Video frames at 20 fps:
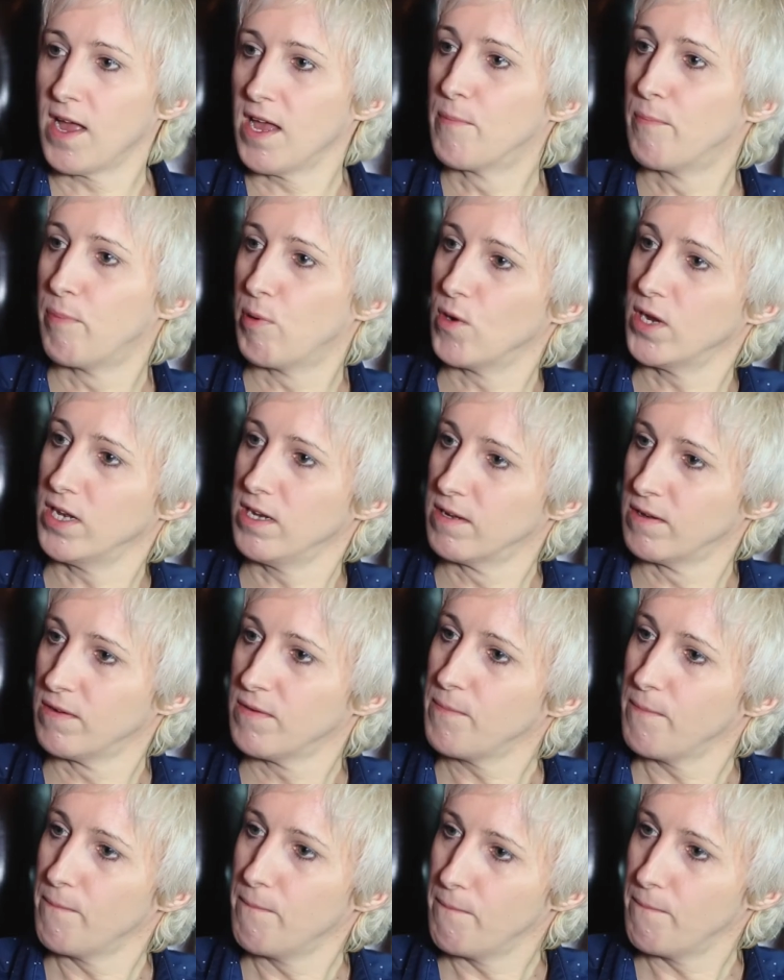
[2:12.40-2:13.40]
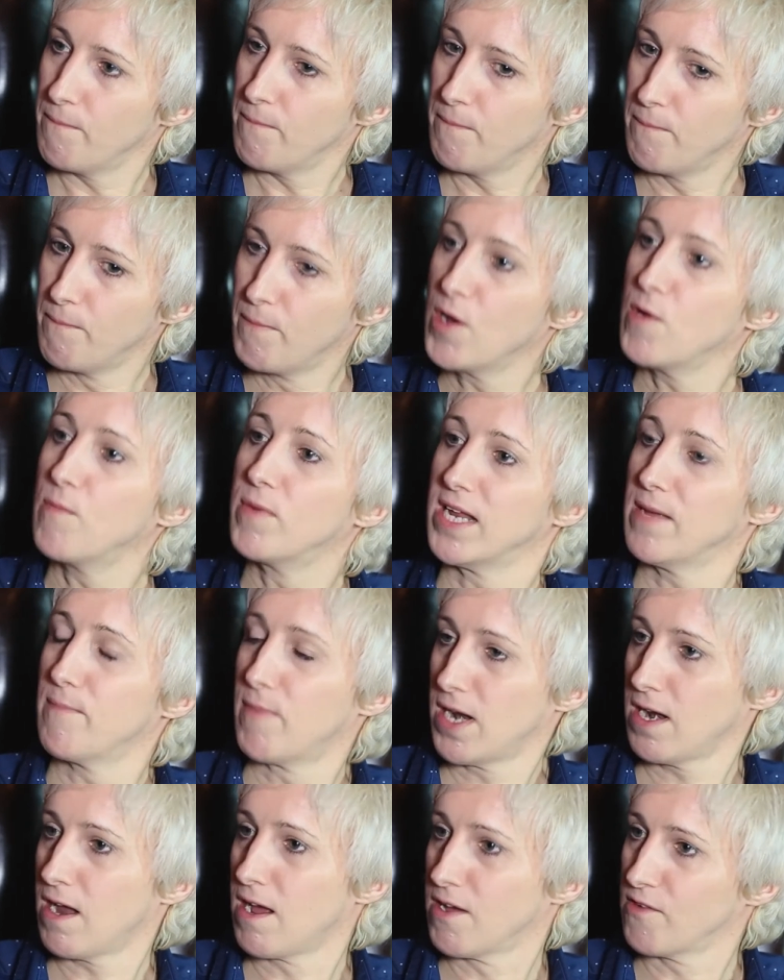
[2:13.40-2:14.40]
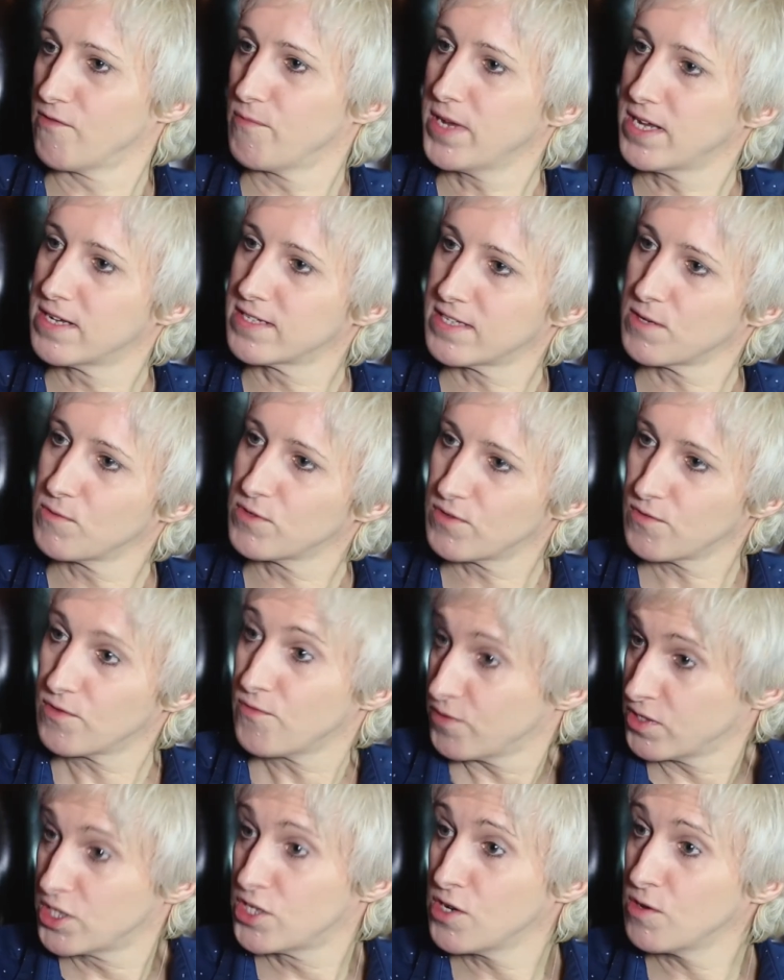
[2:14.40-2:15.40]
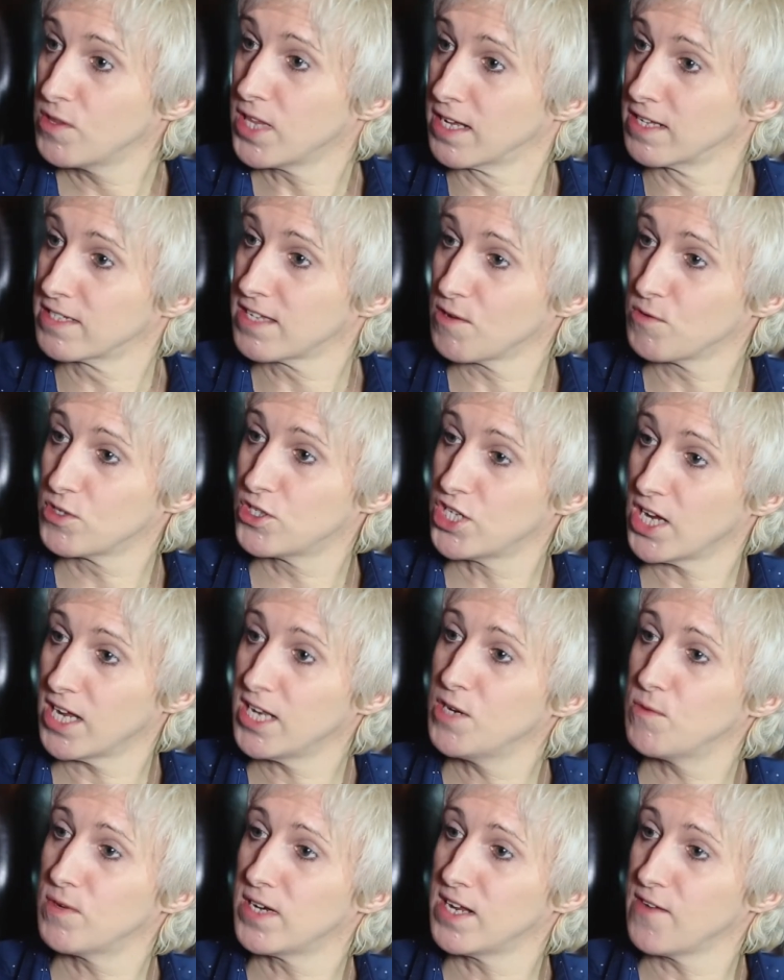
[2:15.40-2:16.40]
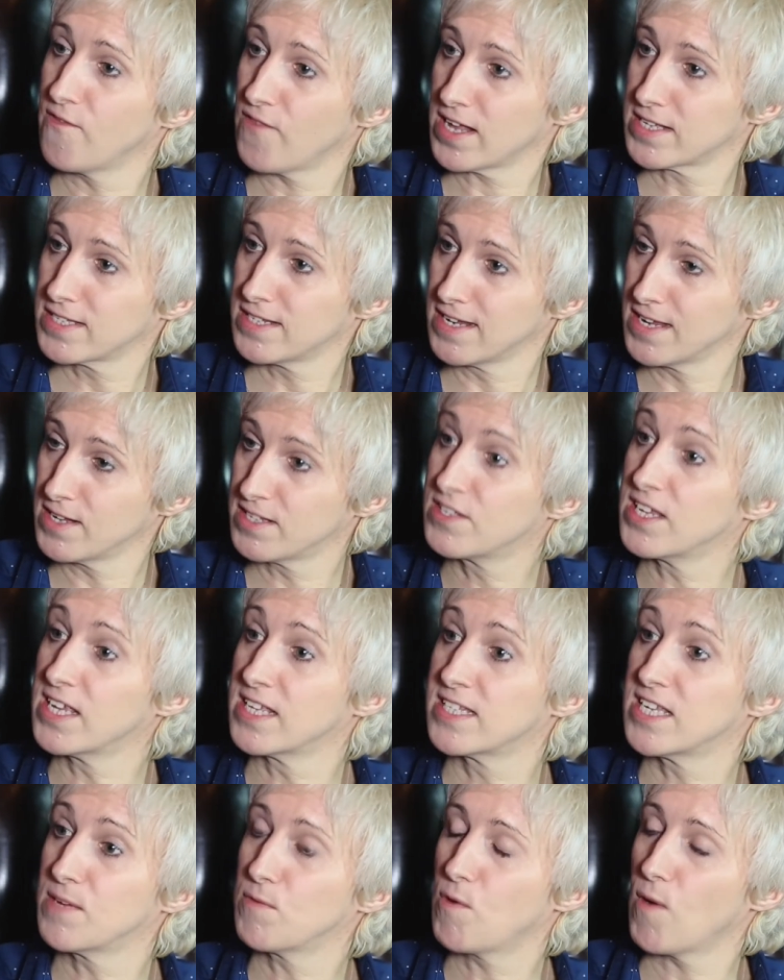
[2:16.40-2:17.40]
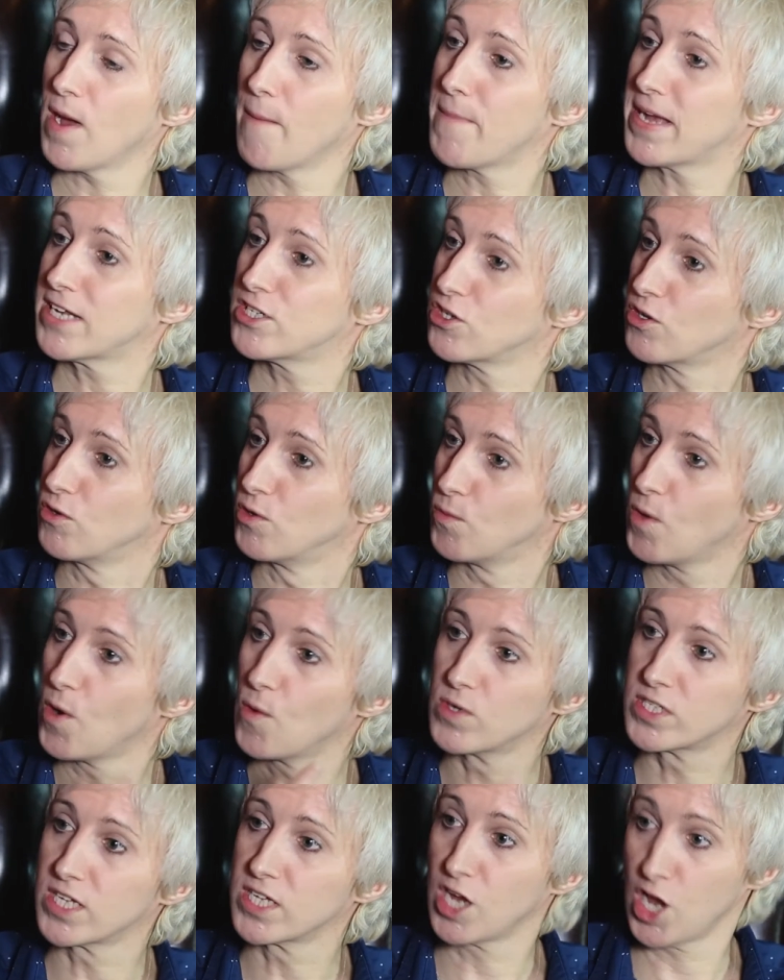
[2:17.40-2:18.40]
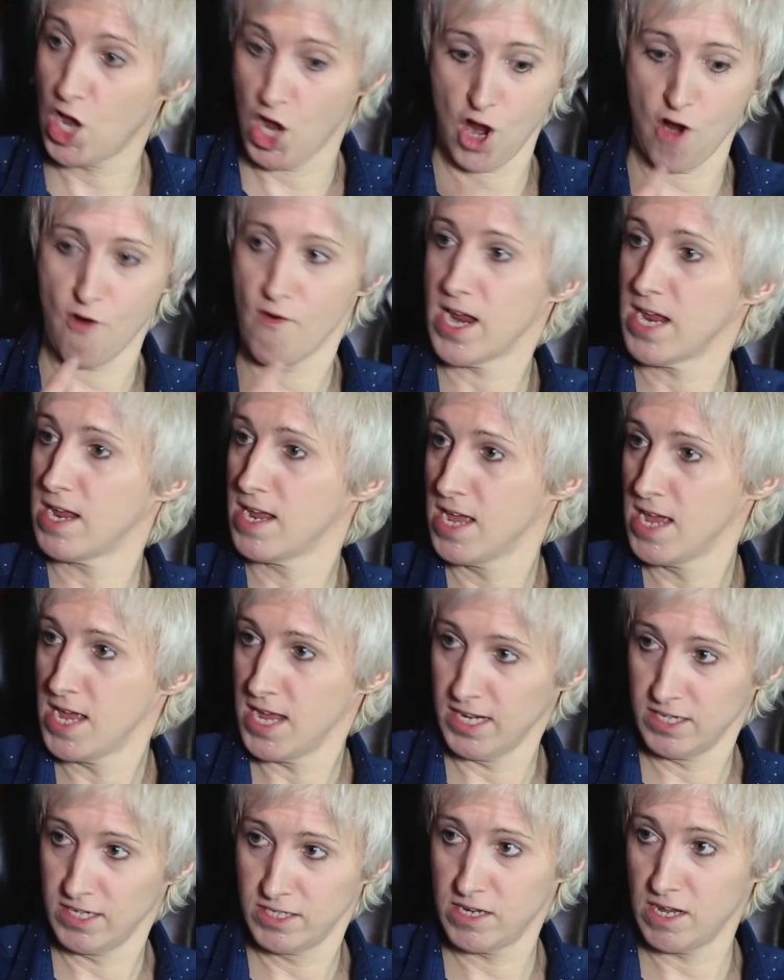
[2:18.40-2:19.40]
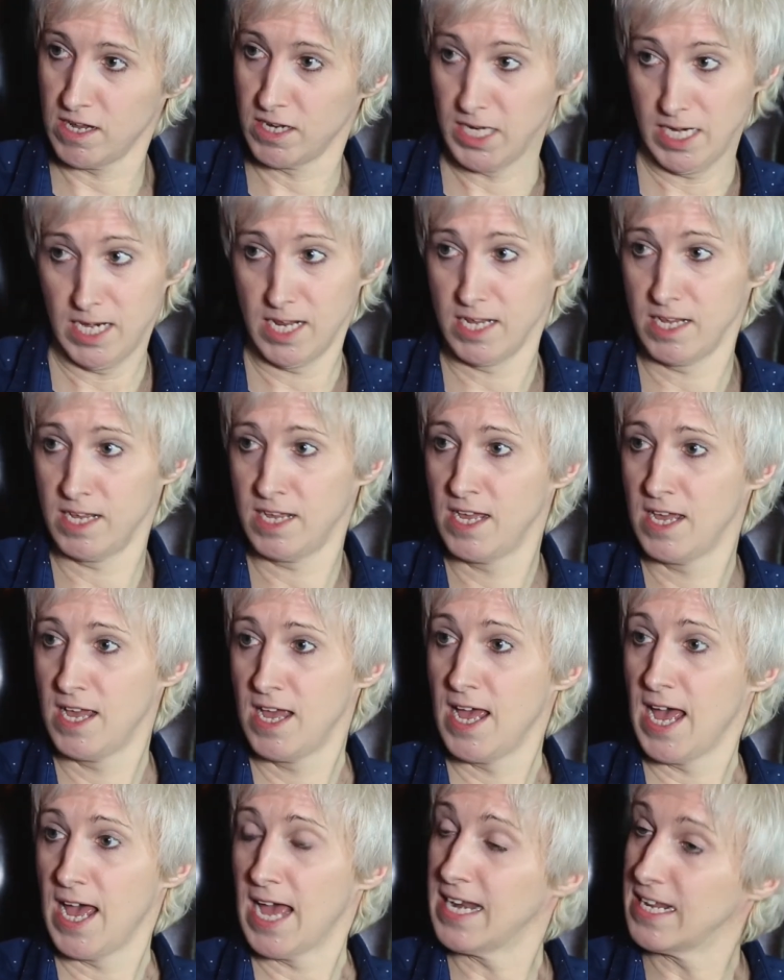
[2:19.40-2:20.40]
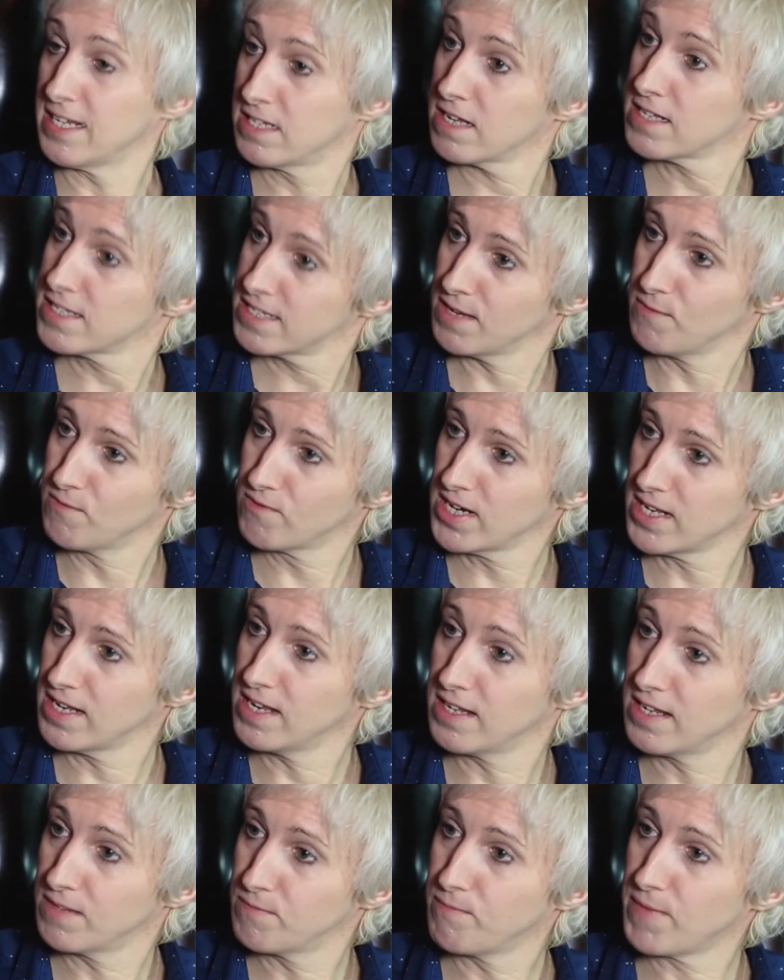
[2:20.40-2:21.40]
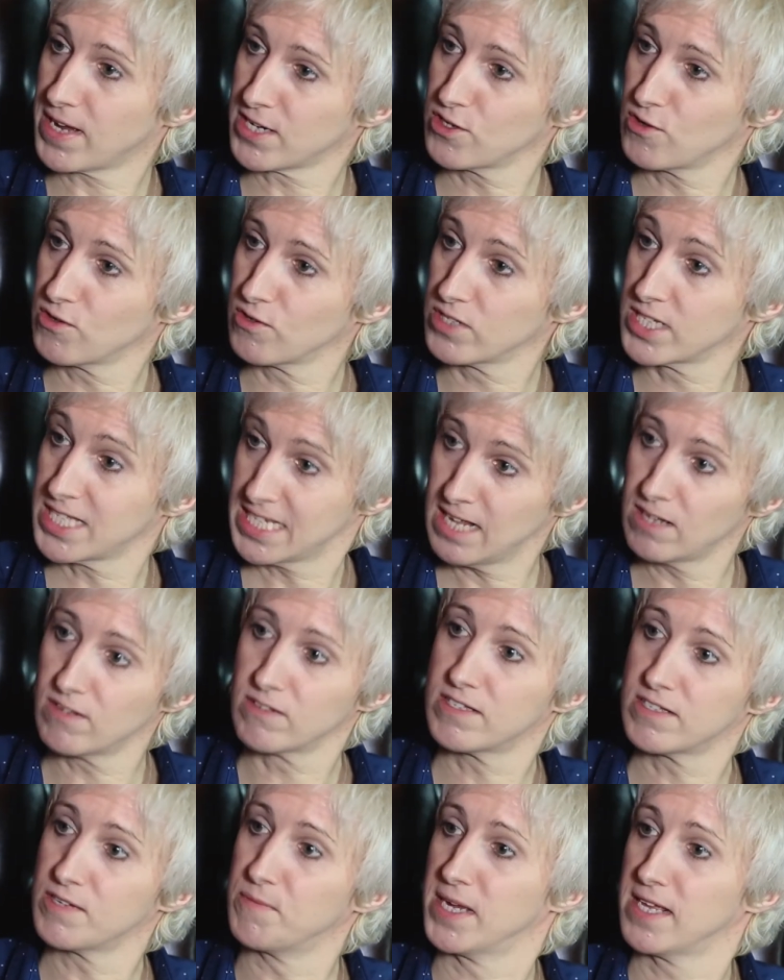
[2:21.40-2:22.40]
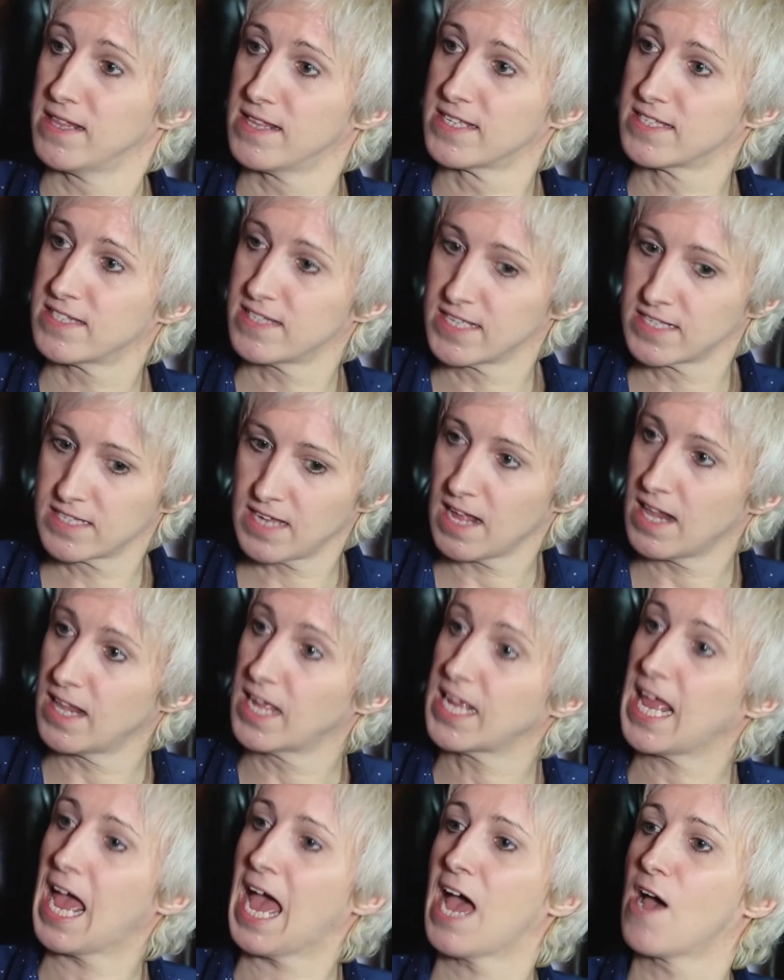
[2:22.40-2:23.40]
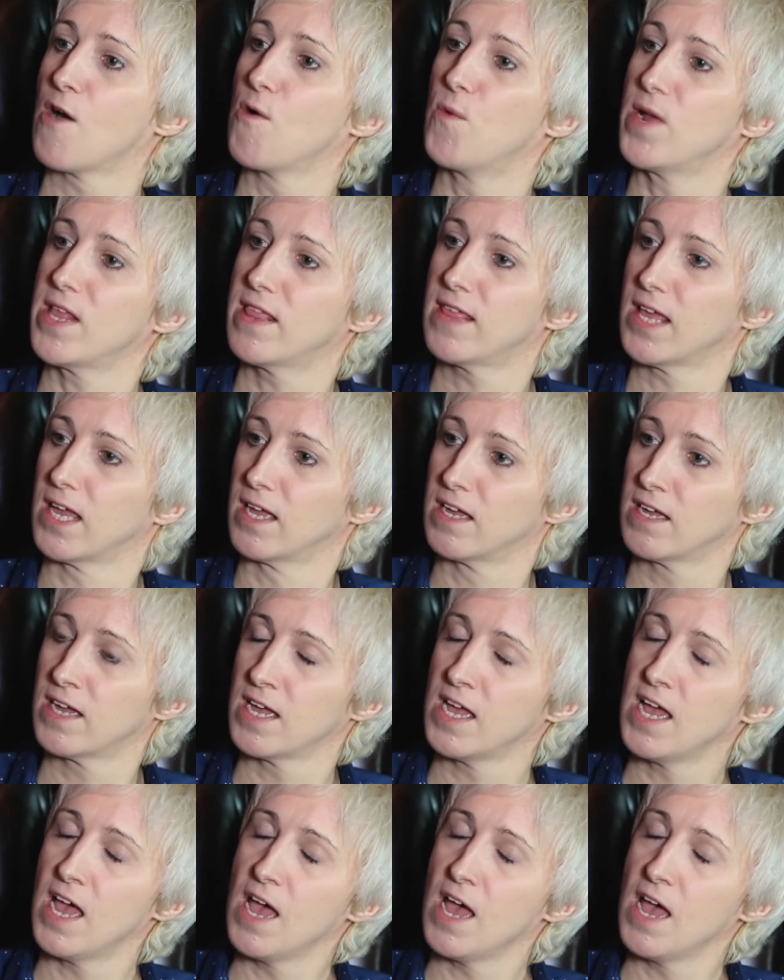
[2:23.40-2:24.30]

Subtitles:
poignant moment in my life, because there was two things. I was genuinely fascinated. It seemed quite magical what was occurring internally, and it does seem really magical still to me, this like how we think.